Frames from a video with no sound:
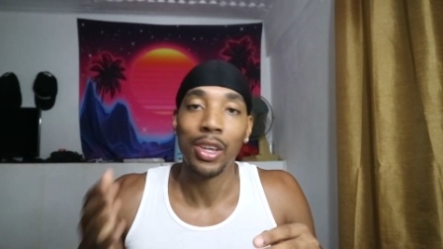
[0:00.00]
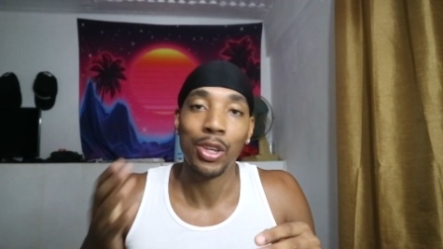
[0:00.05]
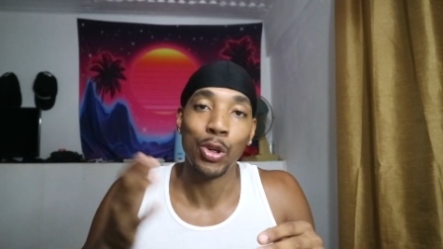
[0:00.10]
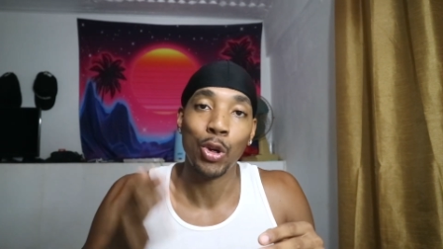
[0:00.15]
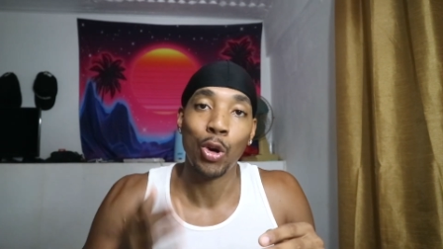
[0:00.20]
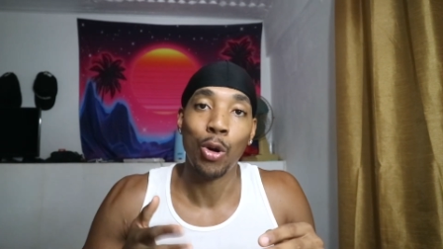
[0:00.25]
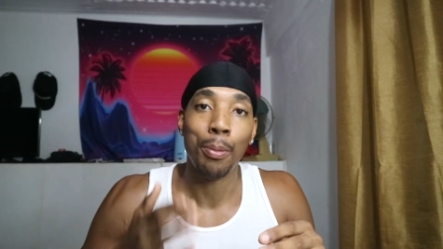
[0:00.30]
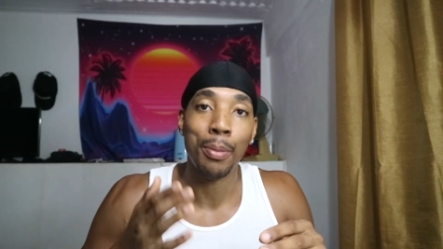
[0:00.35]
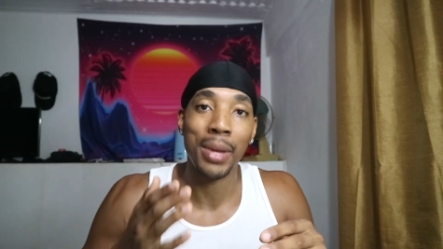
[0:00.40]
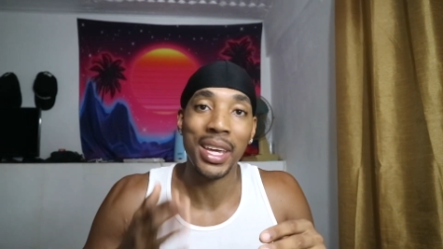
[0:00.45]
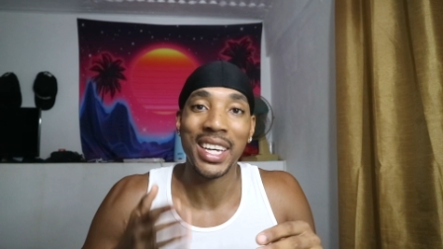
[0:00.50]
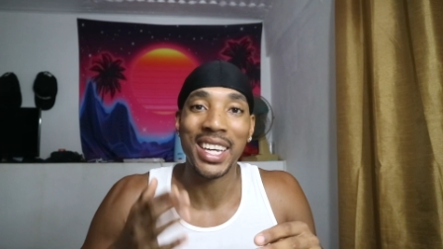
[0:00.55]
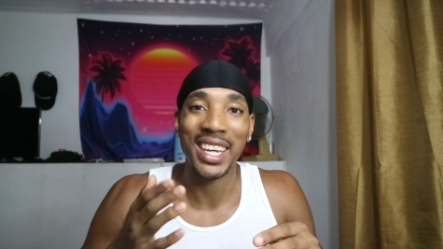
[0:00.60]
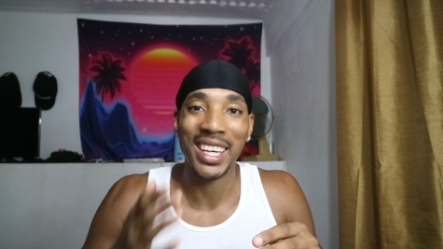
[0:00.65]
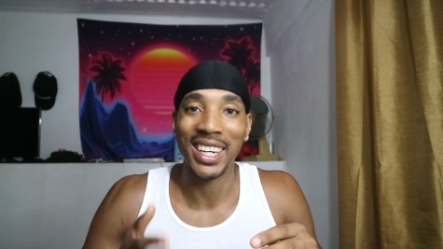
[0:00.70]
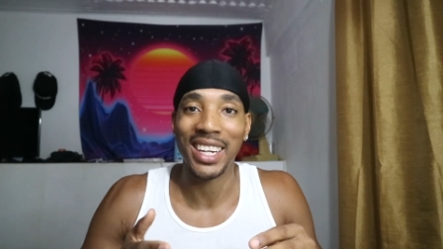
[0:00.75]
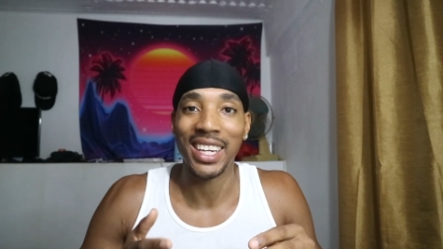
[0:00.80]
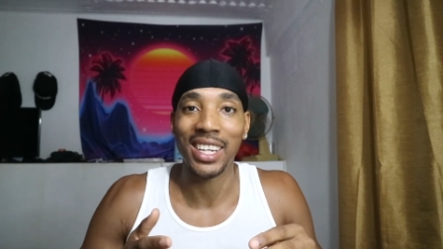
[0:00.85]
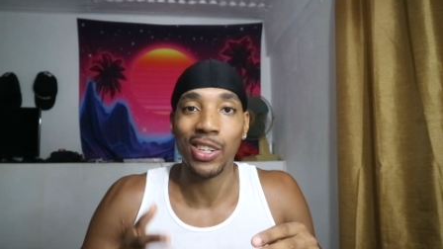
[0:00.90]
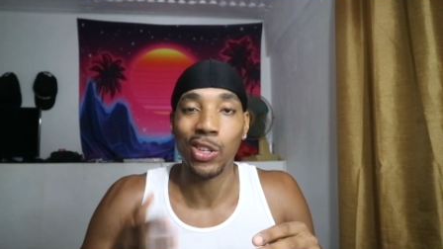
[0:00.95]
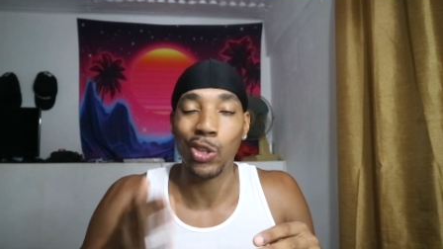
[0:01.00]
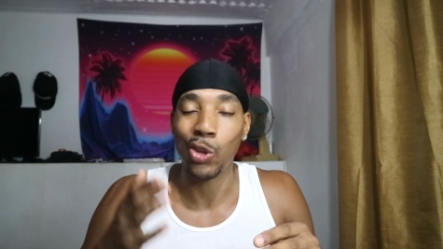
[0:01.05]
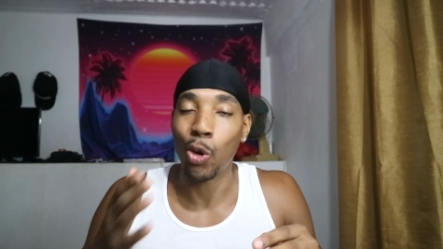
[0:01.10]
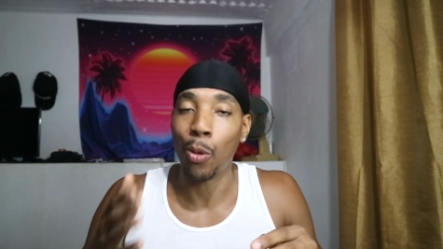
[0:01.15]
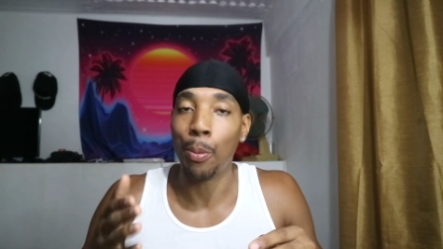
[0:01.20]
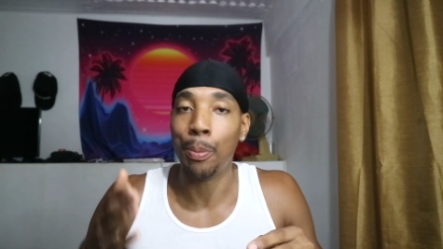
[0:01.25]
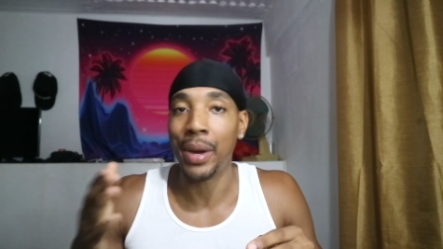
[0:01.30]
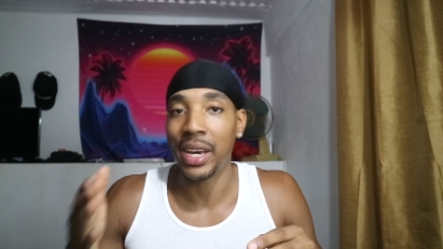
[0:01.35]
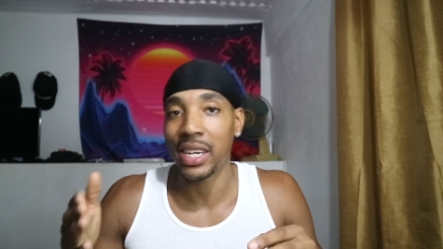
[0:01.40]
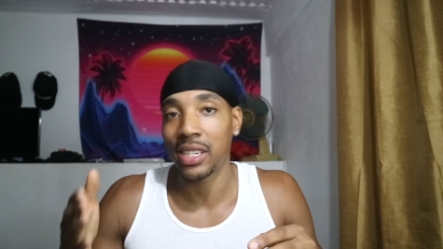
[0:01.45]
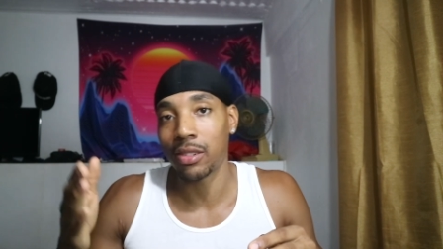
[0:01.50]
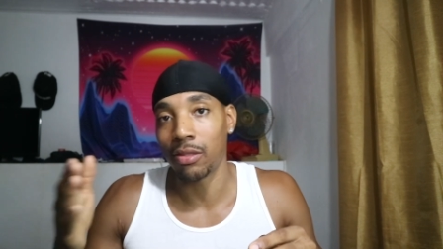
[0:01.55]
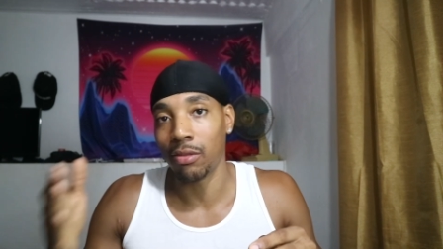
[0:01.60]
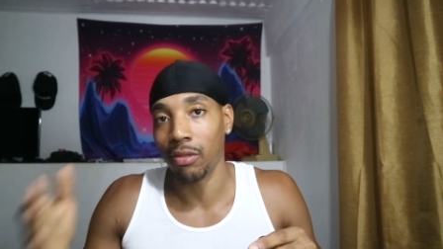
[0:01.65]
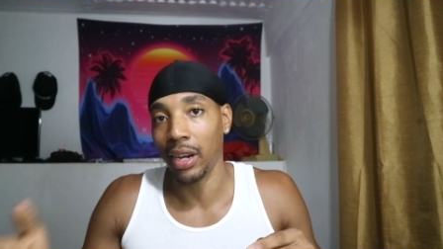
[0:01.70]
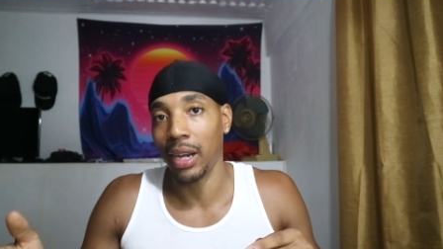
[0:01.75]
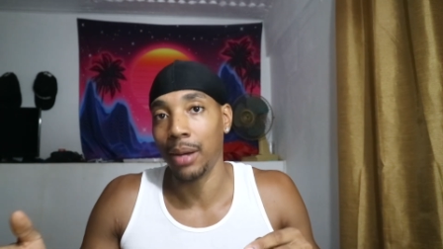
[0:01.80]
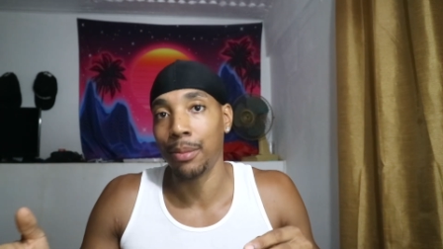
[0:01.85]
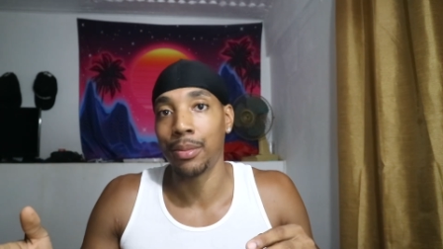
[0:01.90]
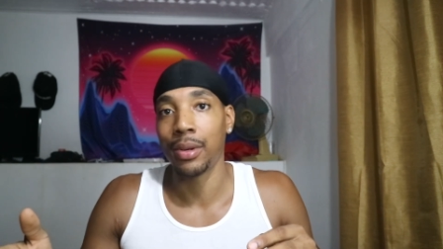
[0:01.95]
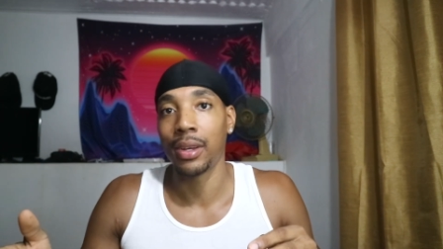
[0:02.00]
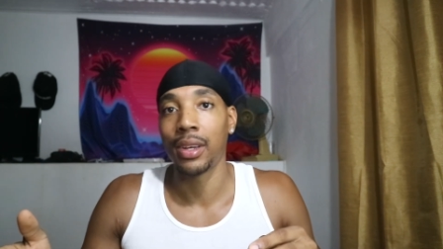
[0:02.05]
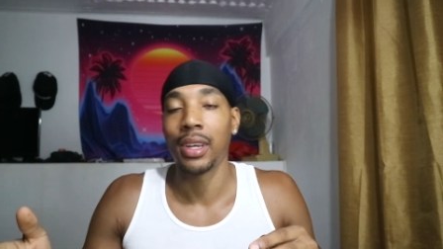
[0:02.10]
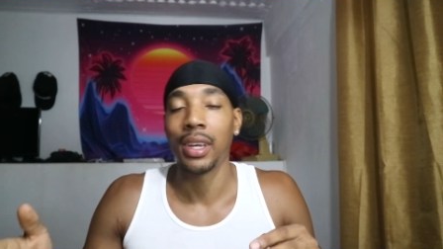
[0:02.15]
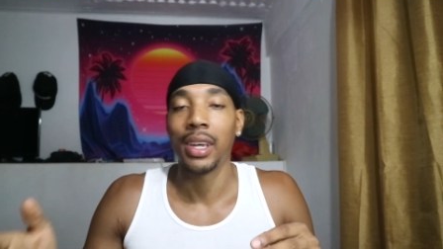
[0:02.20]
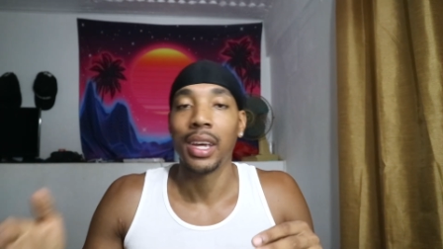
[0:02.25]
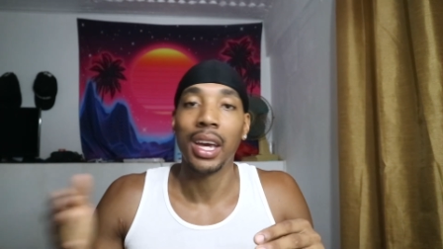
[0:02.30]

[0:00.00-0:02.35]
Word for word: you're making it your best rep.